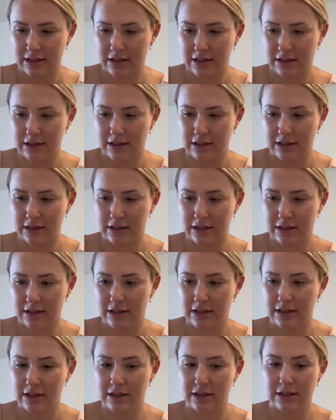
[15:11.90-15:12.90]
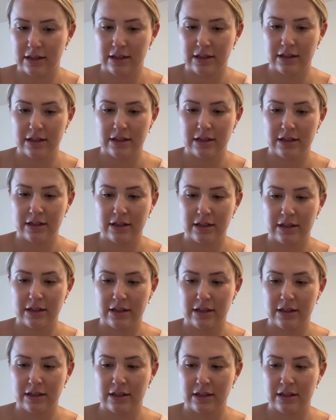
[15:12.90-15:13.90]

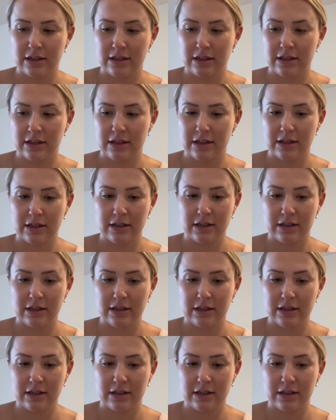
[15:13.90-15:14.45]
(no one is talking)